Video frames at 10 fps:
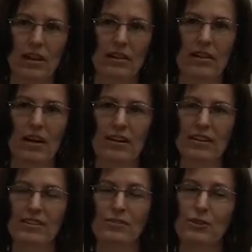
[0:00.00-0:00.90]
and our
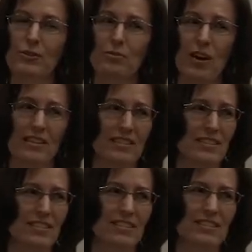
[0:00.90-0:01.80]
interviewing process
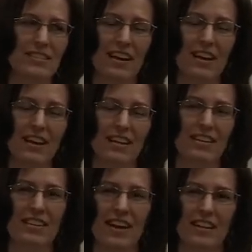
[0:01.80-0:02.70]
is highly
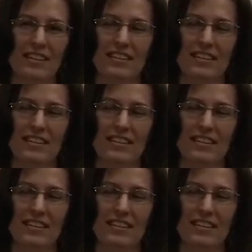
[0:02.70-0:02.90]
unlikely.